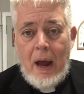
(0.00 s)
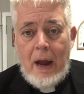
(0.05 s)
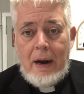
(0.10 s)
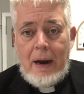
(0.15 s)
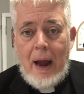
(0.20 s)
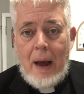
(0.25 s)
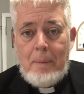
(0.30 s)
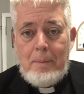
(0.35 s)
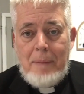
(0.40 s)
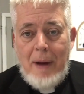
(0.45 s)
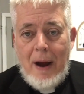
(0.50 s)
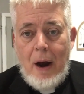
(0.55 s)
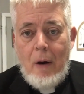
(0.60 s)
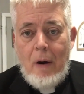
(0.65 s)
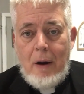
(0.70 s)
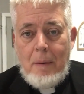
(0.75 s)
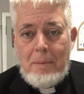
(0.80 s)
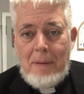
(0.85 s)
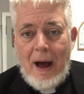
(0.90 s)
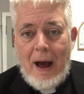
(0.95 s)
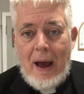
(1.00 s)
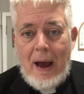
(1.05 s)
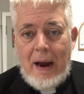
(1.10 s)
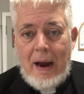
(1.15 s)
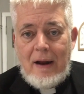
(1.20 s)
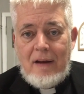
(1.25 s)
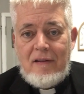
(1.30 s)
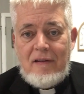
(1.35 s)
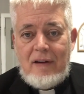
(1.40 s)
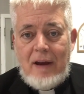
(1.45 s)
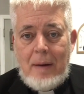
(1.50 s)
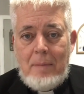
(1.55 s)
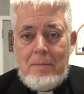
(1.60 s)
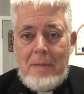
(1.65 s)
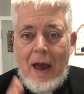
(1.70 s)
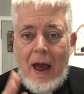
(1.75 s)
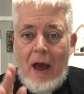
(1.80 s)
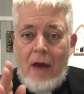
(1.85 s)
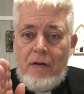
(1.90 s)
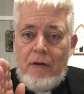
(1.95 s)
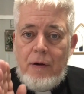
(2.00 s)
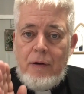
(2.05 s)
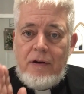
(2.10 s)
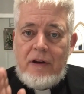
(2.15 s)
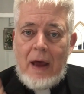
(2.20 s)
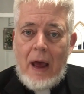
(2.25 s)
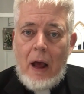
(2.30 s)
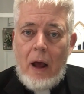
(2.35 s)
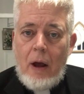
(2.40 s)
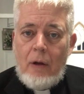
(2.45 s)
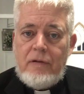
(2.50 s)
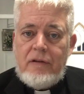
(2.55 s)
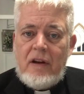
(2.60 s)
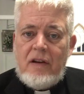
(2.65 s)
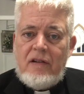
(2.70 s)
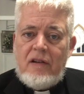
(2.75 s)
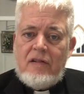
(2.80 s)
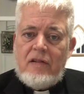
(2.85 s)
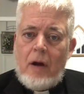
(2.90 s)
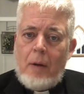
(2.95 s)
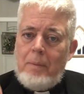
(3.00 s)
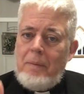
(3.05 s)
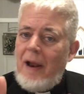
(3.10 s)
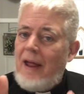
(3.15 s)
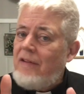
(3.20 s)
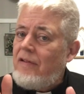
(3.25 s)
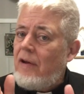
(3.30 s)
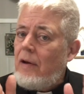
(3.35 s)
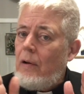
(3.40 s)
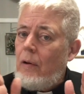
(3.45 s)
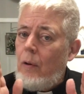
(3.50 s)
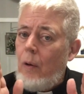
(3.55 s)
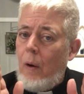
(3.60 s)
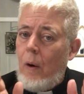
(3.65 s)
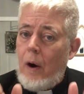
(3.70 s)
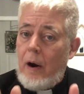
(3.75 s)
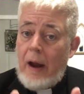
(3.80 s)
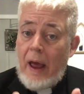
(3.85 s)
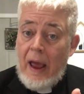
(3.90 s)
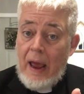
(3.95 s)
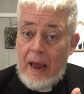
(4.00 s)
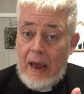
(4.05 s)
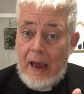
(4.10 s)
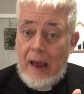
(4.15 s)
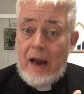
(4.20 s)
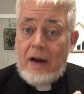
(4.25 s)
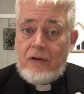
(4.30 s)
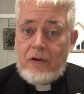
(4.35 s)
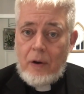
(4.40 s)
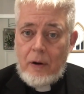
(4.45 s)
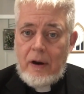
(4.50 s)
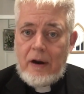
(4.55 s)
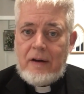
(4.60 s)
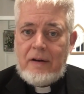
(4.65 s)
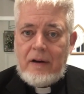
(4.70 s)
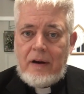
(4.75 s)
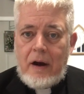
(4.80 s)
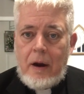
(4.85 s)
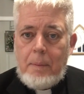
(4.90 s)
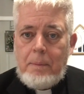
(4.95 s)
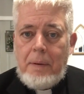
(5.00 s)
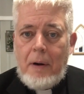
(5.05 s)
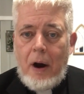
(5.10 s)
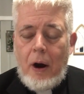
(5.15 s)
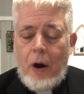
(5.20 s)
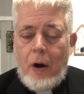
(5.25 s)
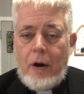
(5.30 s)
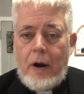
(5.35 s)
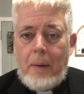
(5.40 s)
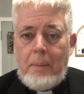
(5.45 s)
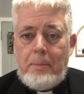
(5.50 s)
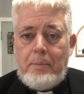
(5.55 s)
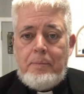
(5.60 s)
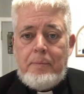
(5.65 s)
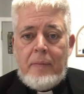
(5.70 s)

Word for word: Now, bear in mind, as St. Matthew tells us, as our blessed Lord entered into Capernaum,